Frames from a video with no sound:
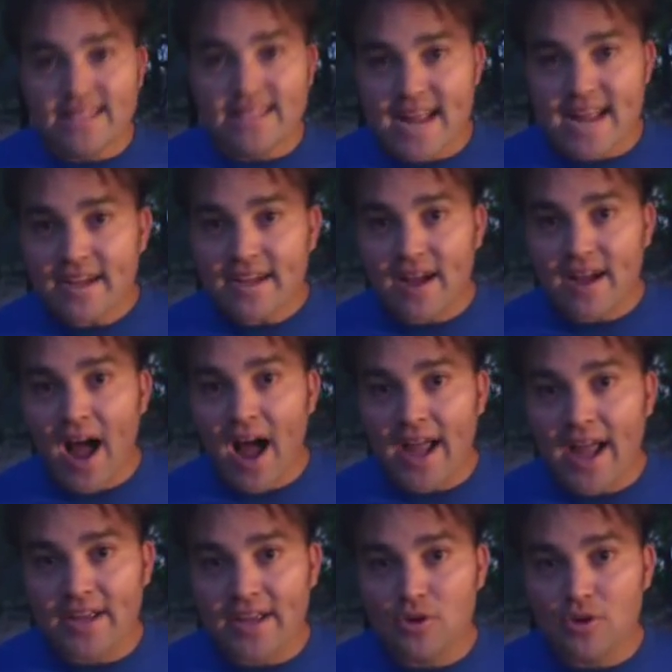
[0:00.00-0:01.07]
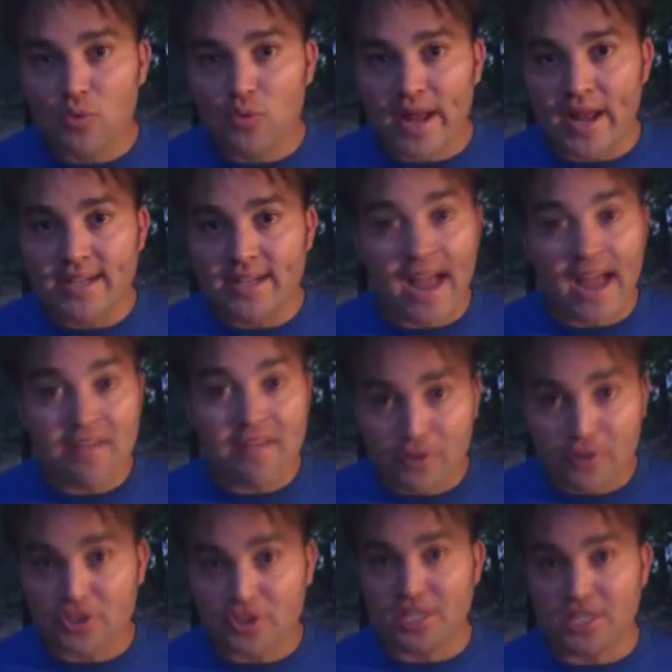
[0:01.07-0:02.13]
Take a guy who read
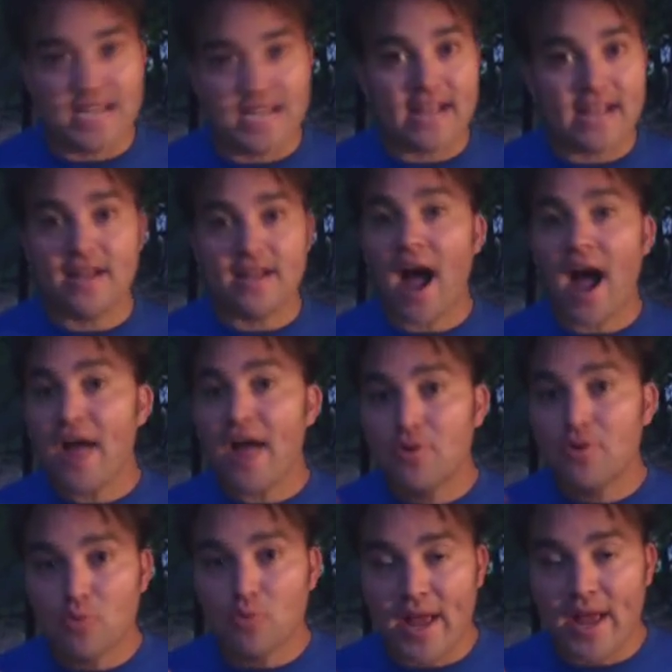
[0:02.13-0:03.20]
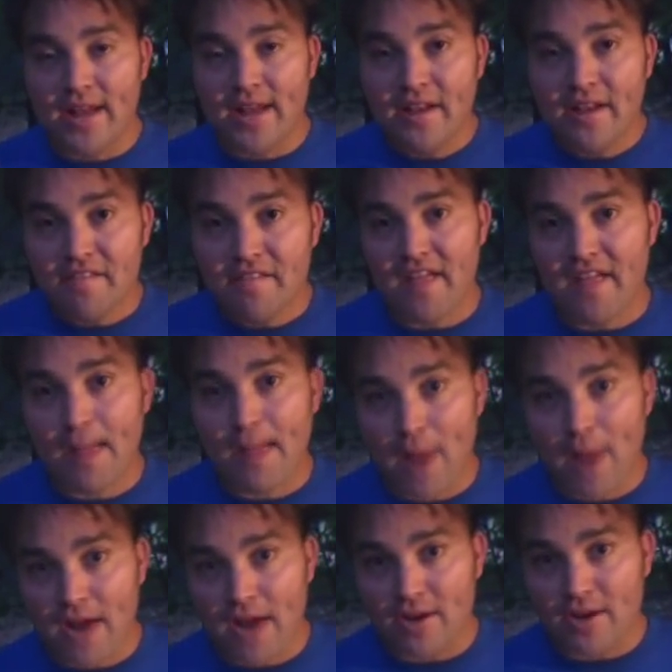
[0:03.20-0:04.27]
Divergent. Take a guy who read
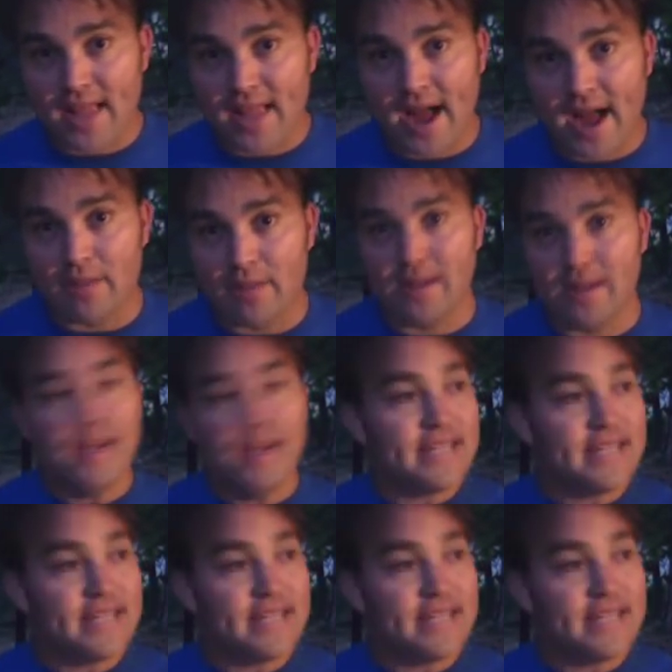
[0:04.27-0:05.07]
Vampire Academy.